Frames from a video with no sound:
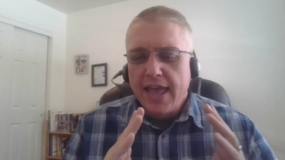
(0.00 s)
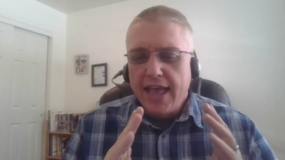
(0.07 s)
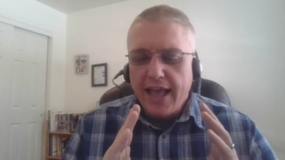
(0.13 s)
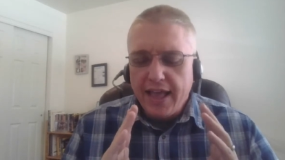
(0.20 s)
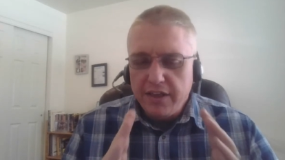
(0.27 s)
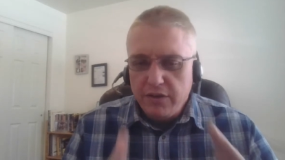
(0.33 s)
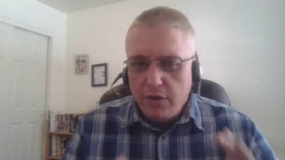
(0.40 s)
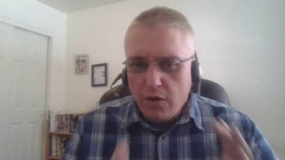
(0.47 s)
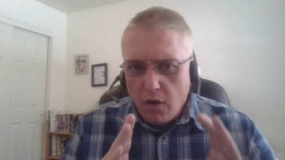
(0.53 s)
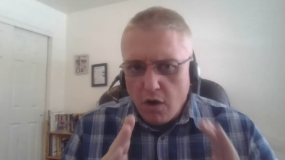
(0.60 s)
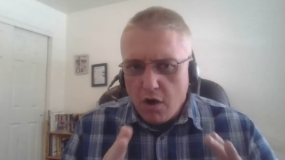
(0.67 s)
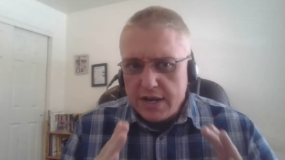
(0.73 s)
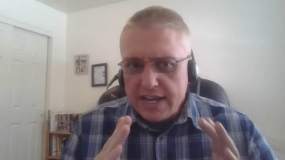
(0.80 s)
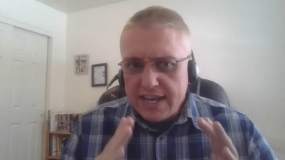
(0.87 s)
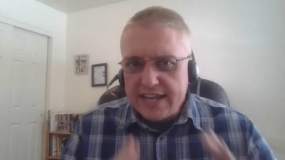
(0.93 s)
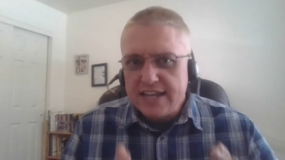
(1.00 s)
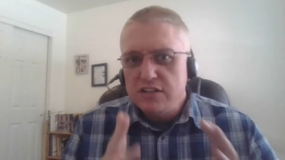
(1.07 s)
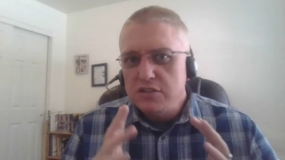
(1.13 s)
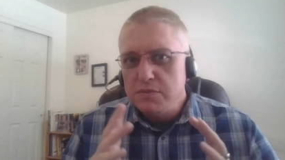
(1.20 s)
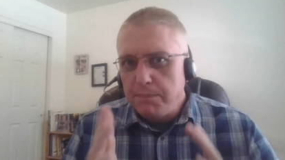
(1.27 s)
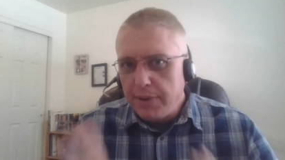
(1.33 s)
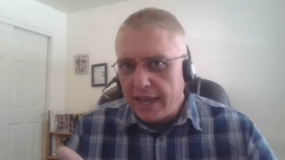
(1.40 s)
And God
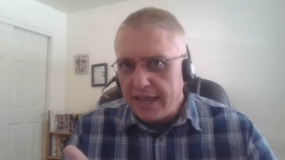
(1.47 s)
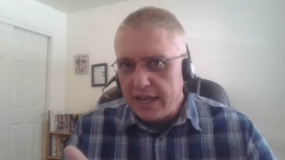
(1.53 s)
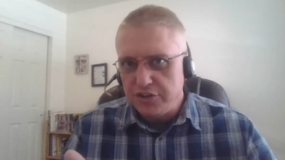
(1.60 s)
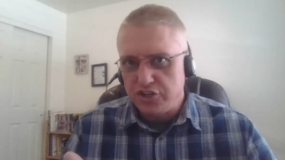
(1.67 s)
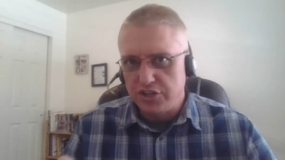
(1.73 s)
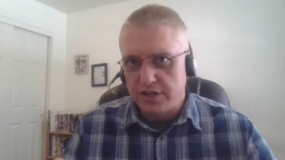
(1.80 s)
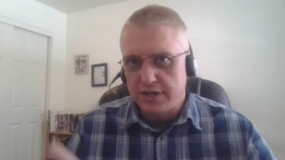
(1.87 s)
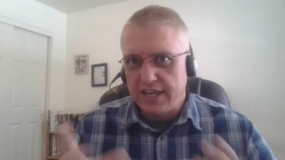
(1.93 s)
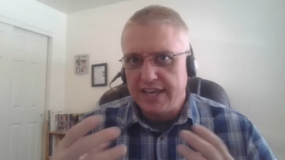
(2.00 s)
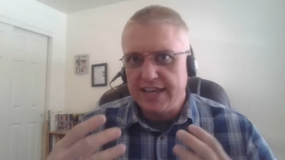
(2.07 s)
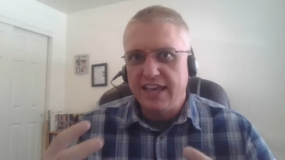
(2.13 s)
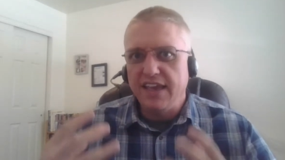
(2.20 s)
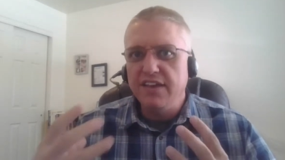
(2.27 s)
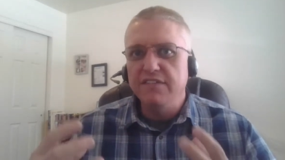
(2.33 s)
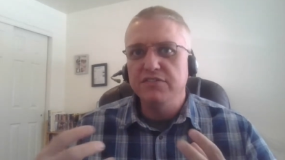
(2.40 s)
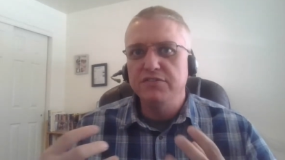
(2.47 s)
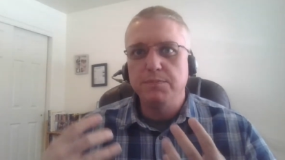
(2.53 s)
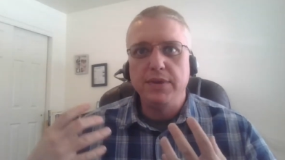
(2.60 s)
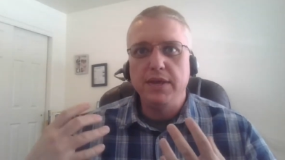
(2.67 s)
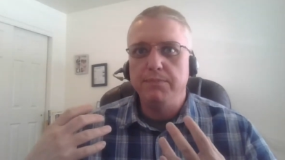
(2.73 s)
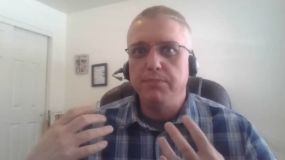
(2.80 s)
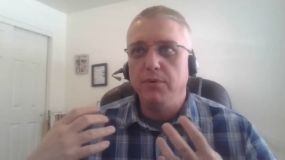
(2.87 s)
is patient. He gives
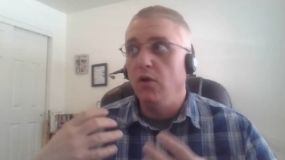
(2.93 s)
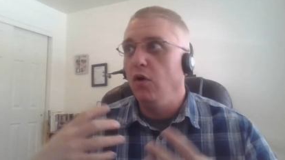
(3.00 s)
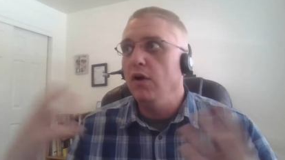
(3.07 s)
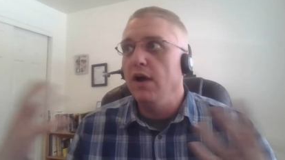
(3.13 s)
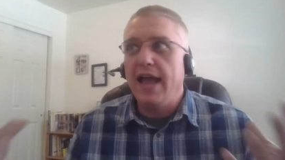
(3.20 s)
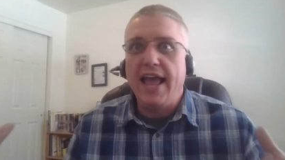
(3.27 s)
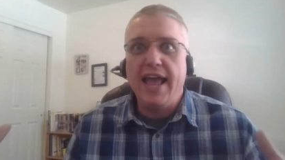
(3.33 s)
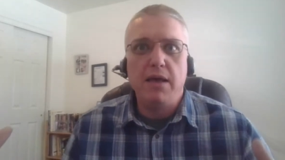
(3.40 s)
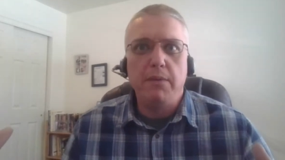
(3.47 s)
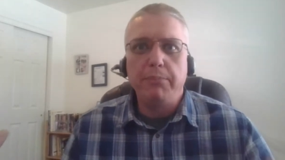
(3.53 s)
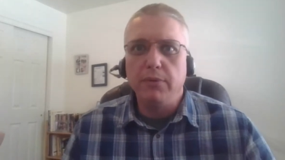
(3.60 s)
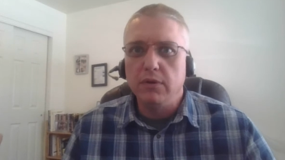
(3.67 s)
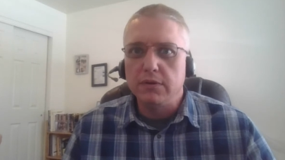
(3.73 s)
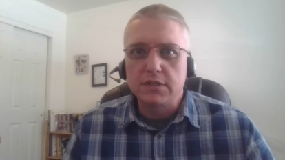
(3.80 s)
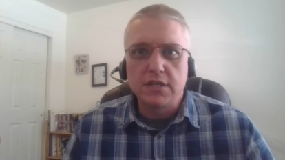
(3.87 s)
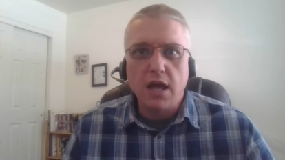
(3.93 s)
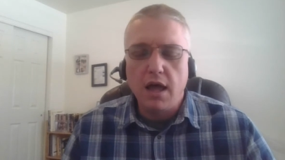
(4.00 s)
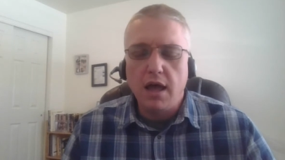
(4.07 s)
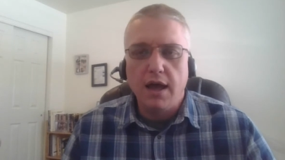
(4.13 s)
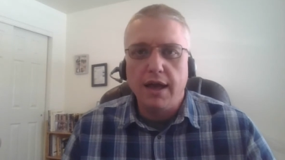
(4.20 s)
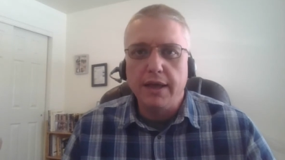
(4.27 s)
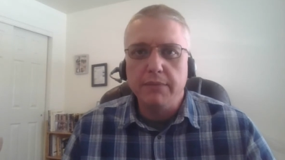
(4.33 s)
people ample
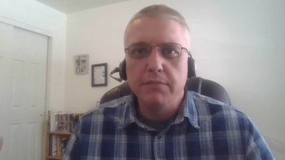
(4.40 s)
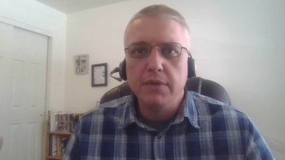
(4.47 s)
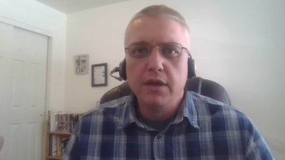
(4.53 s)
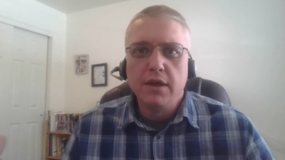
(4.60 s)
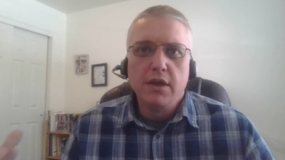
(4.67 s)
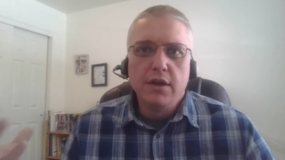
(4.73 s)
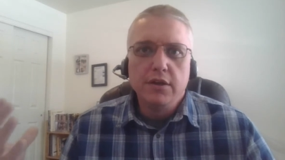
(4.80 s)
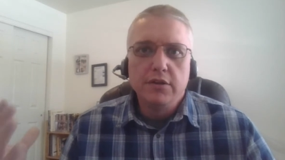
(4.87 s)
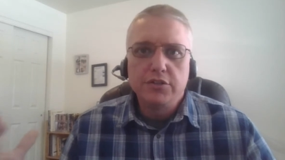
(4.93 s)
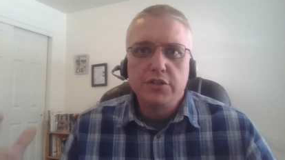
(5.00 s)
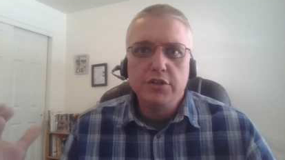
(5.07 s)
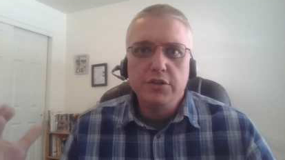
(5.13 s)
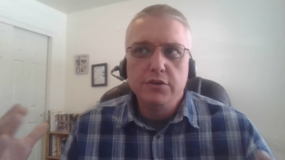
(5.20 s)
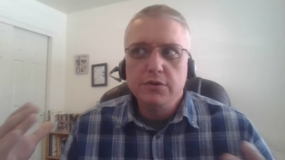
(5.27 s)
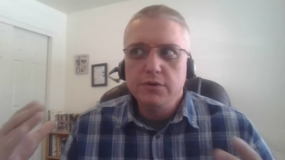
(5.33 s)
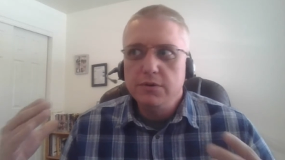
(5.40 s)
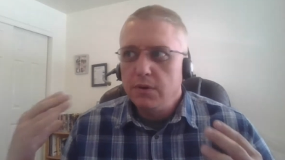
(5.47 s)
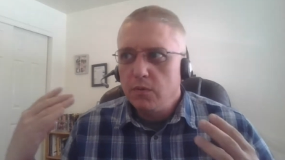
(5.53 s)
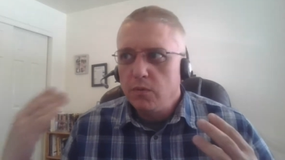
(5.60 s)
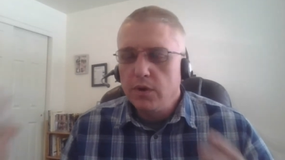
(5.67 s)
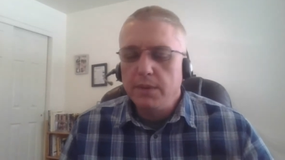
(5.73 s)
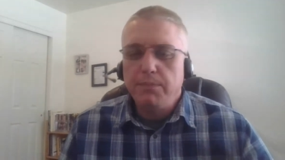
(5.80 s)
time to
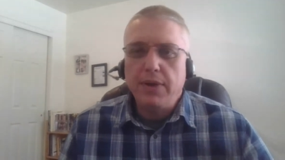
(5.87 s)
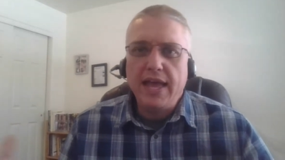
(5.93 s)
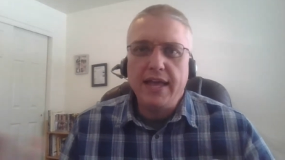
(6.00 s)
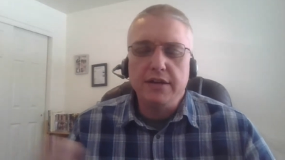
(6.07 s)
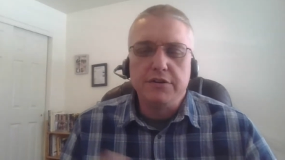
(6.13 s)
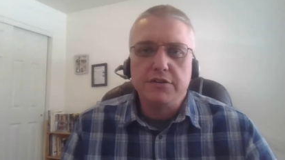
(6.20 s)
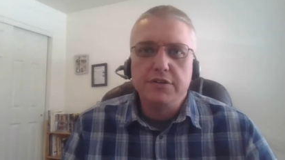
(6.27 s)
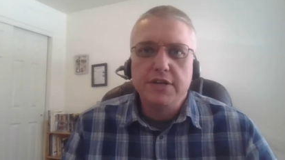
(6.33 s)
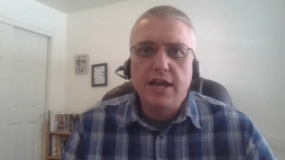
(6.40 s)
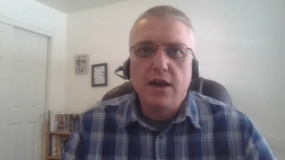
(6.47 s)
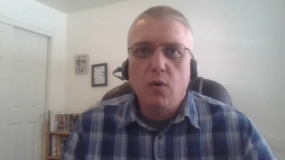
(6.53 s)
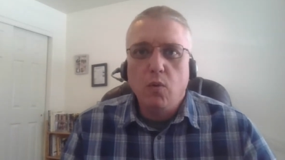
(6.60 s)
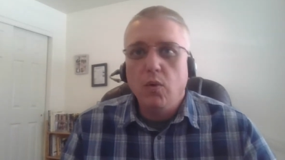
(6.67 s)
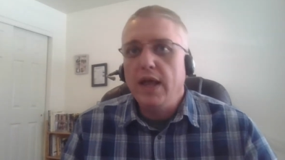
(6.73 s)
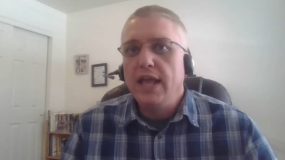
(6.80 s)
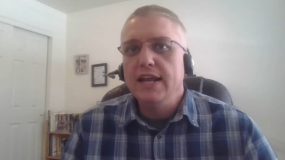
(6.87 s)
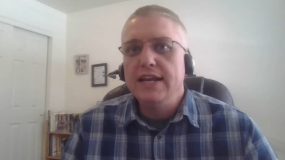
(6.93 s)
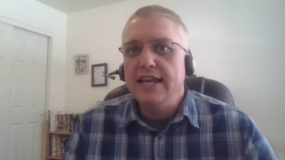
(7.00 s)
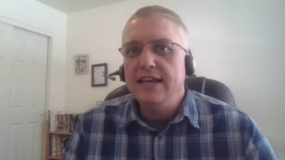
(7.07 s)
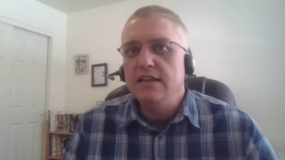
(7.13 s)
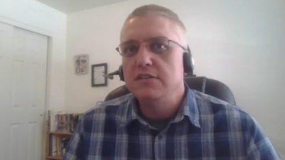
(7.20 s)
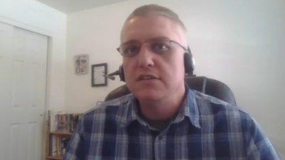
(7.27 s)
repent. Now, when
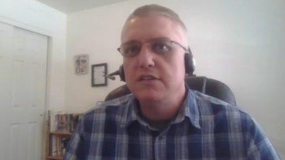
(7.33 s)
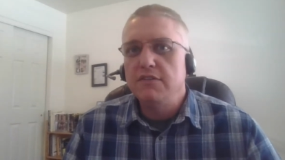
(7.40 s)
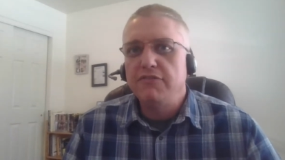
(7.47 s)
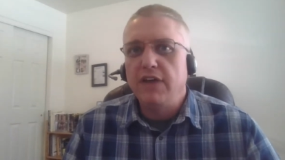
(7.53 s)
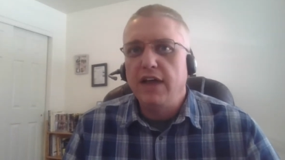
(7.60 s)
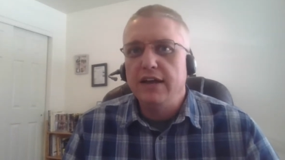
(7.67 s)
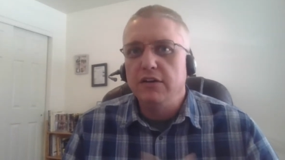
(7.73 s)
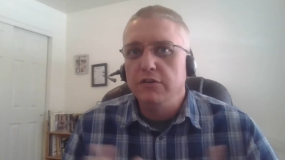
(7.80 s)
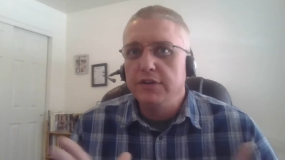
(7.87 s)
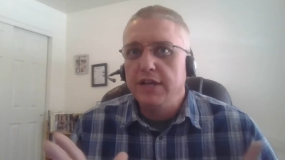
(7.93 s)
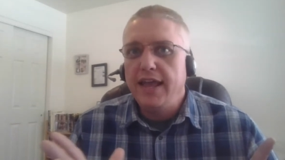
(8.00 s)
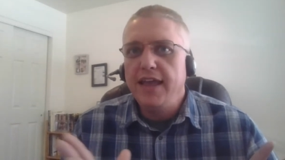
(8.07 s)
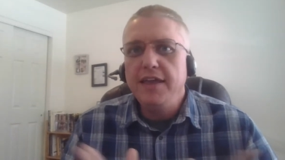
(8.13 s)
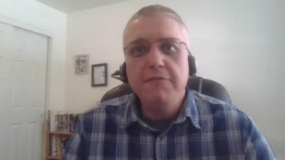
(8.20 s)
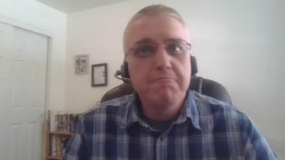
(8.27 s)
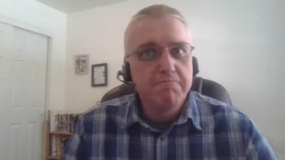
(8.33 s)
is the final day?